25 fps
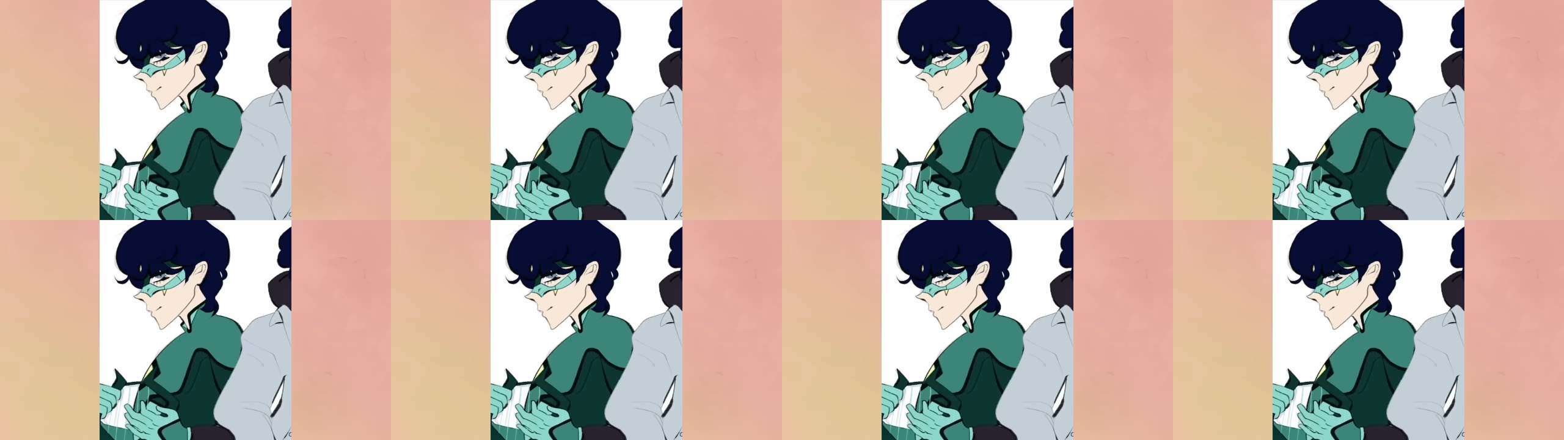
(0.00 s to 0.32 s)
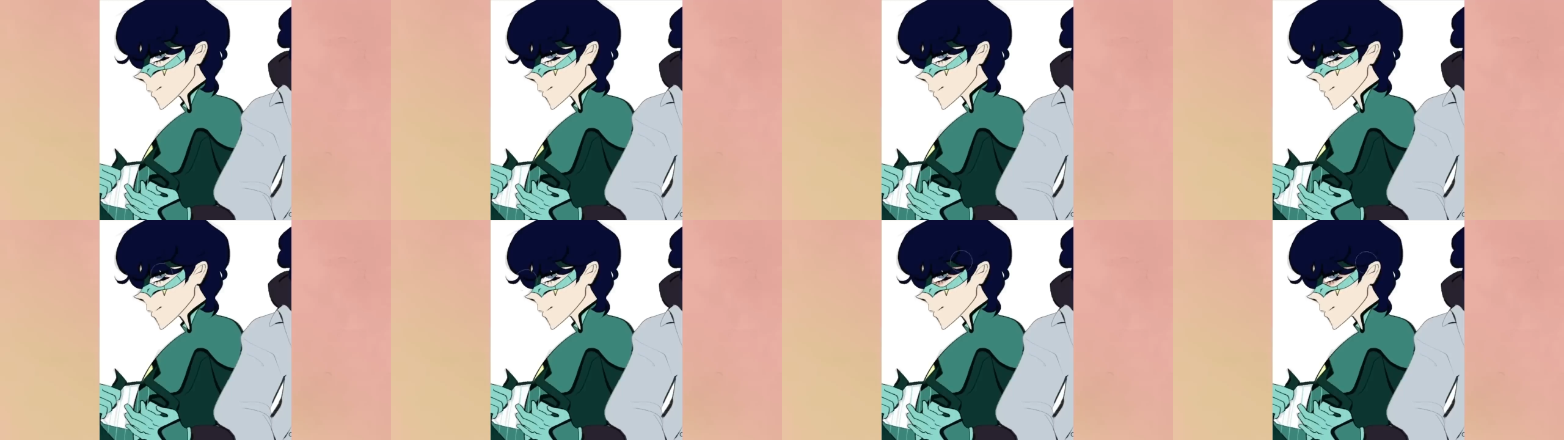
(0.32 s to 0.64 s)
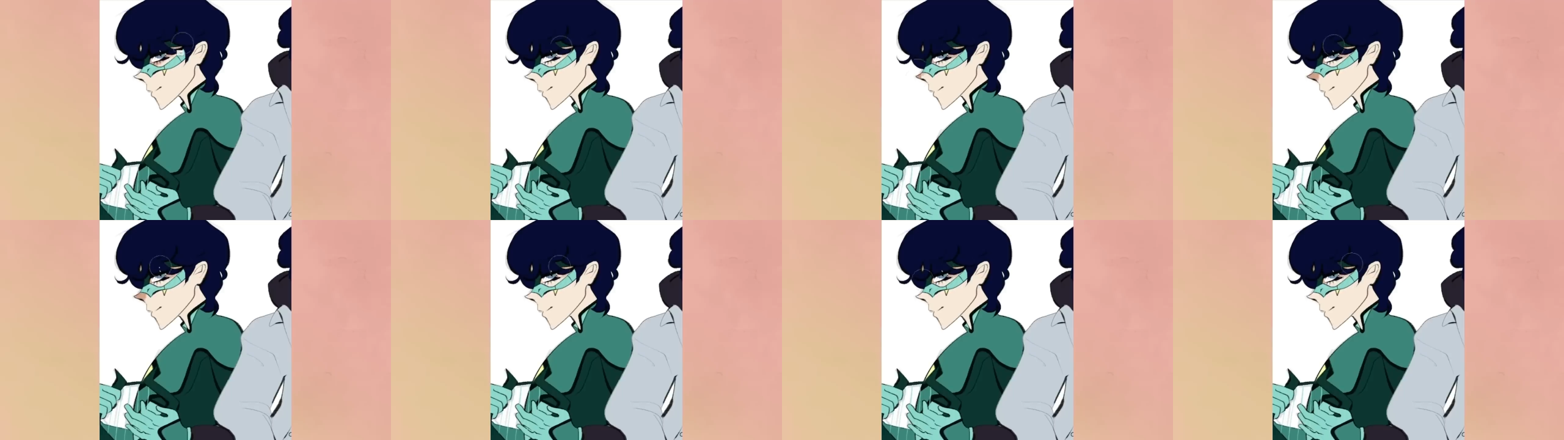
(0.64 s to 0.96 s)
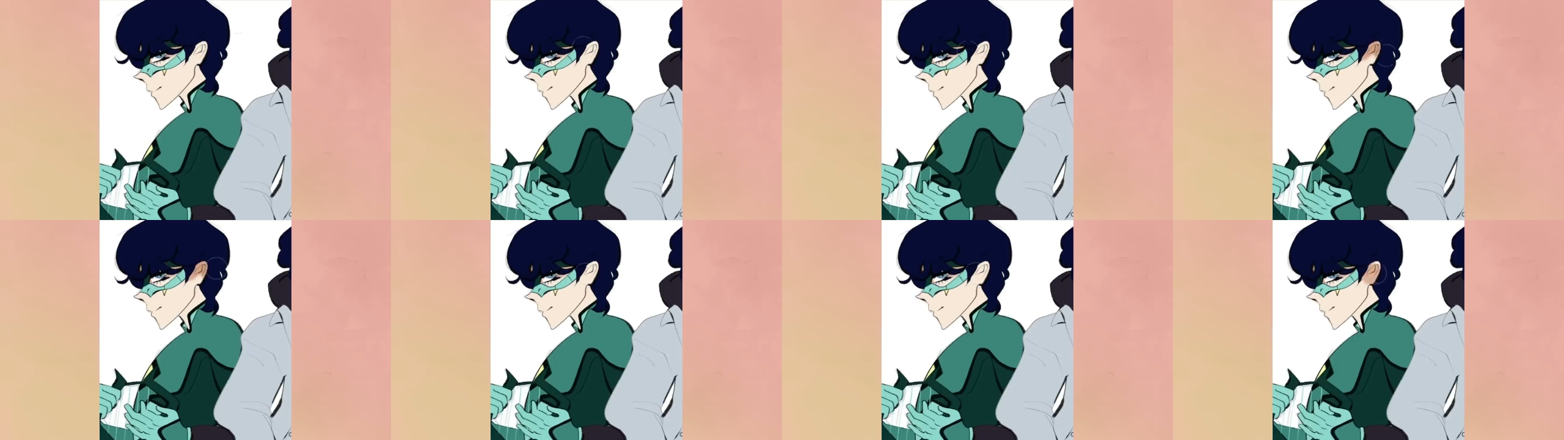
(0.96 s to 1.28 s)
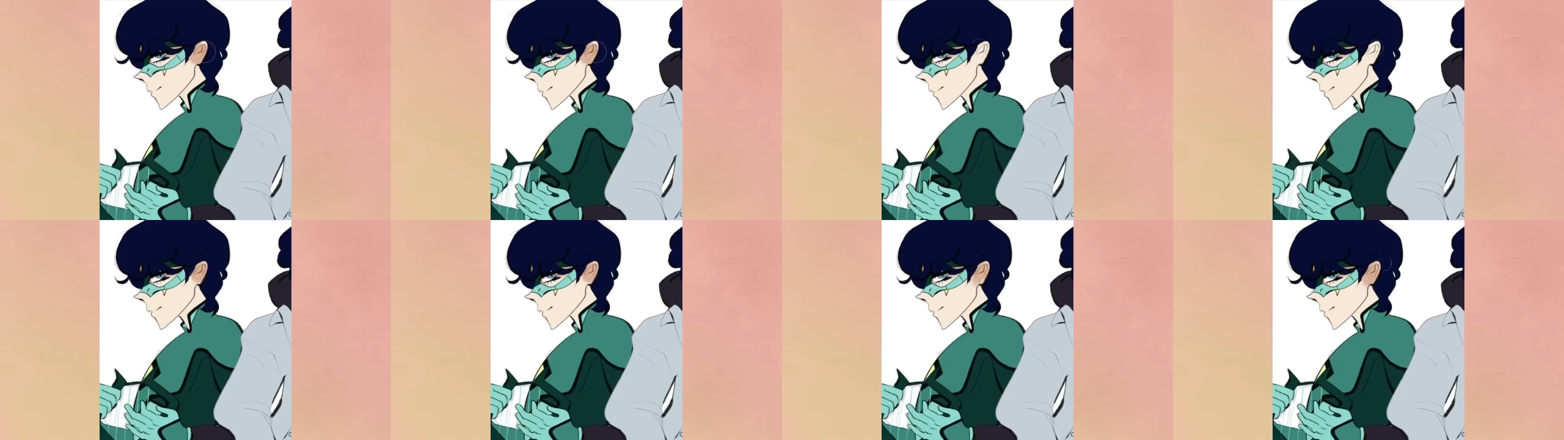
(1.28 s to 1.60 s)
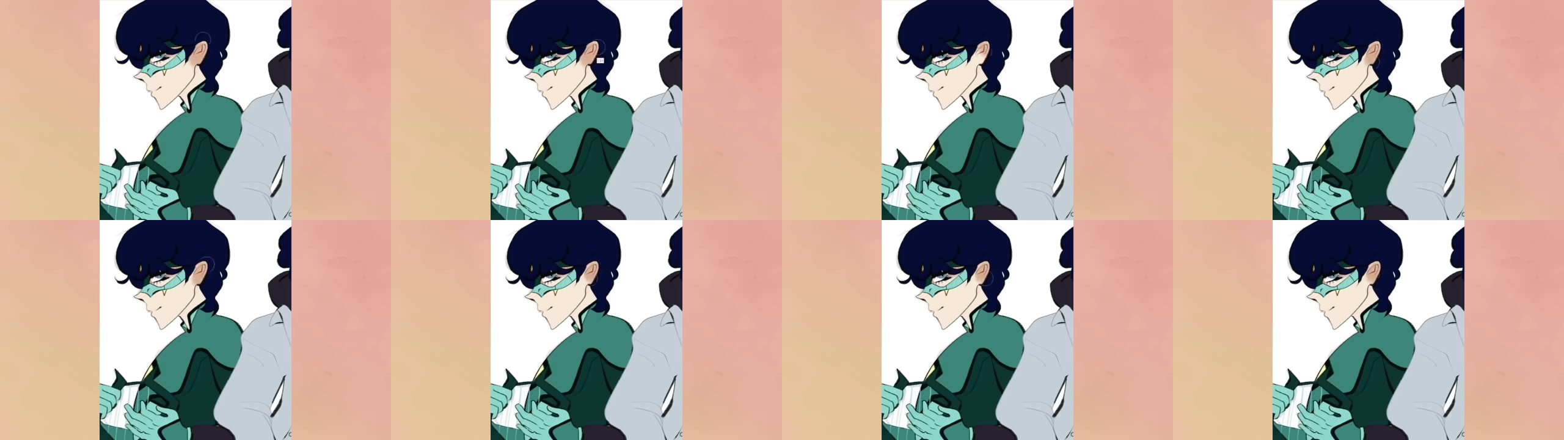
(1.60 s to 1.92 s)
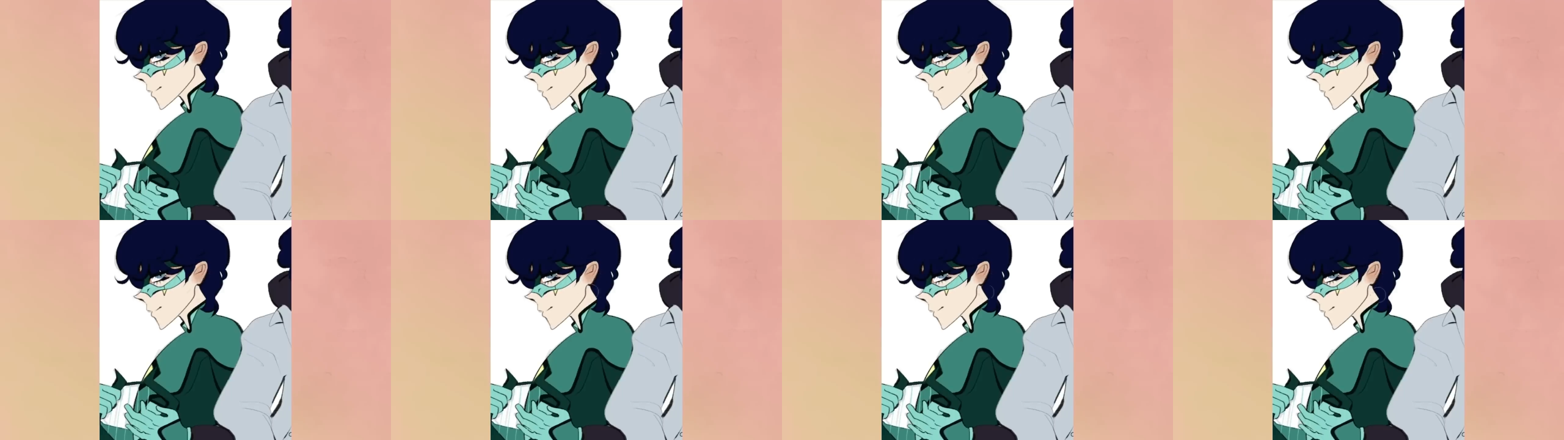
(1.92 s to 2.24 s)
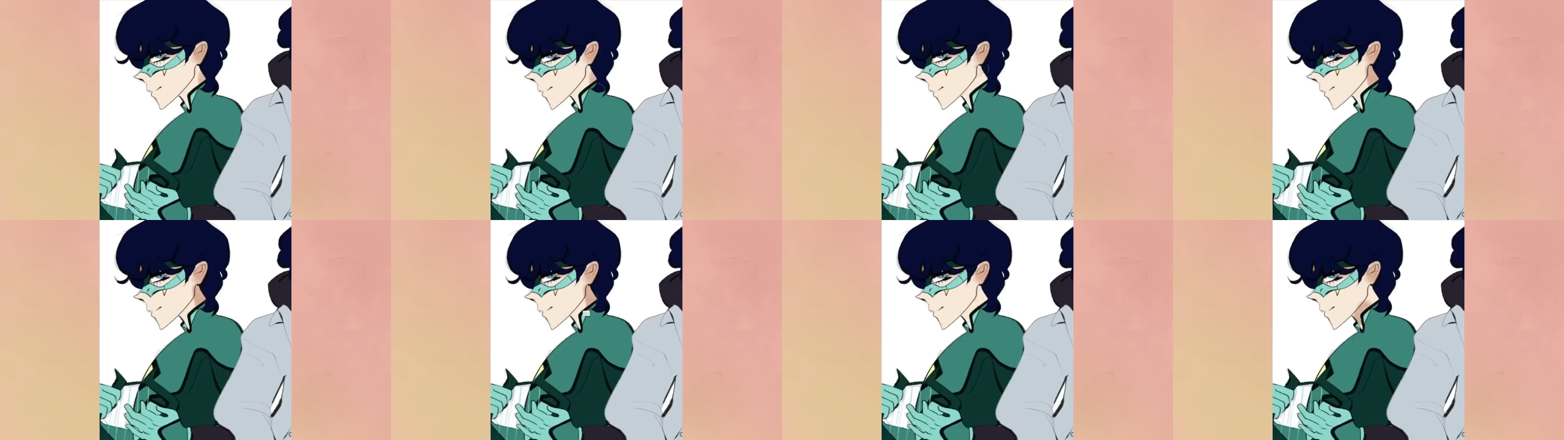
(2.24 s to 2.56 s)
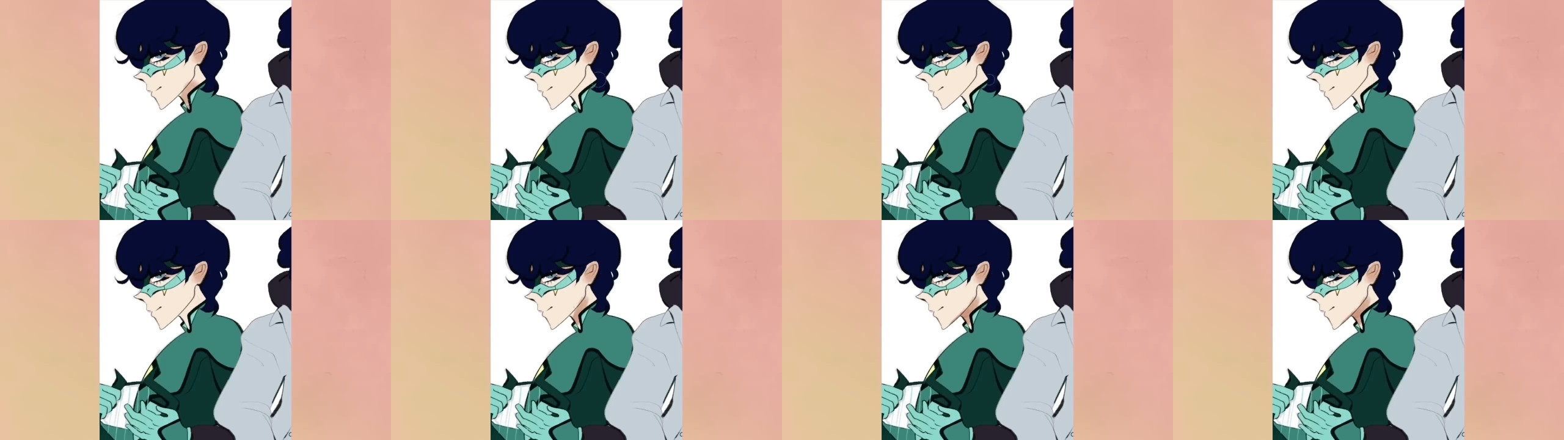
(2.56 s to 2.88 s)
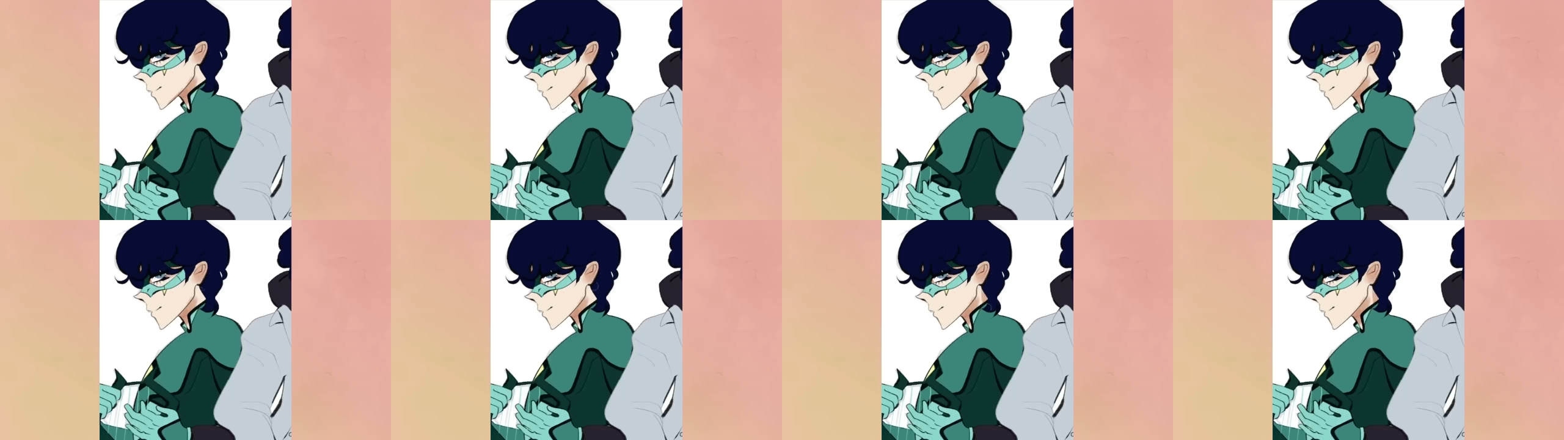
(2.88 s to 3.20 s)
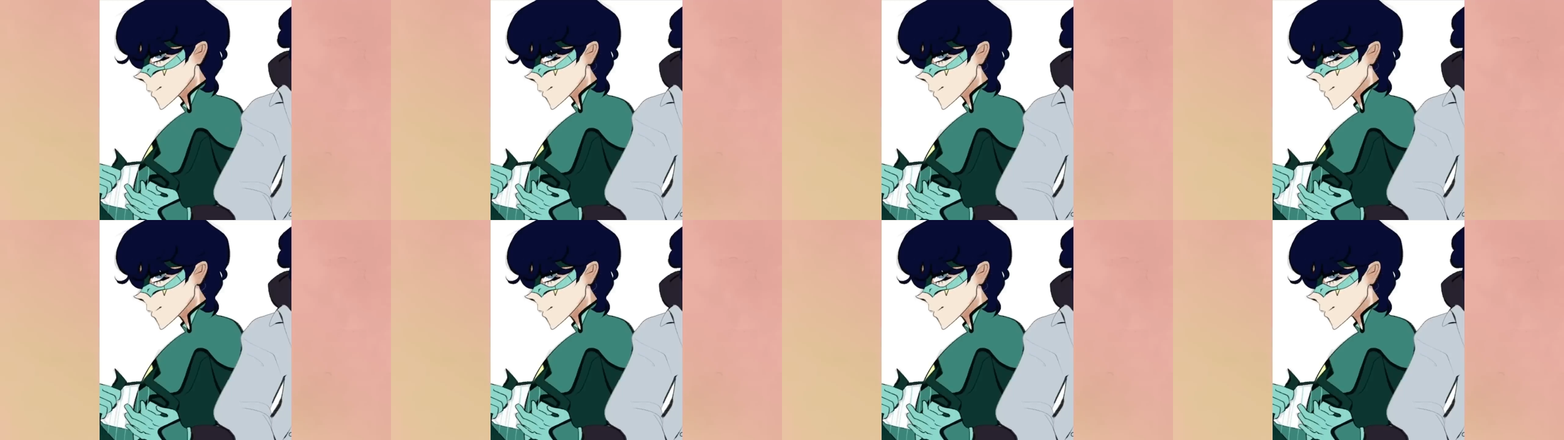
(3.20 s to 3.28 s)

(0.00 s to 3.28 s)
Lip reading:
(no speaker visible)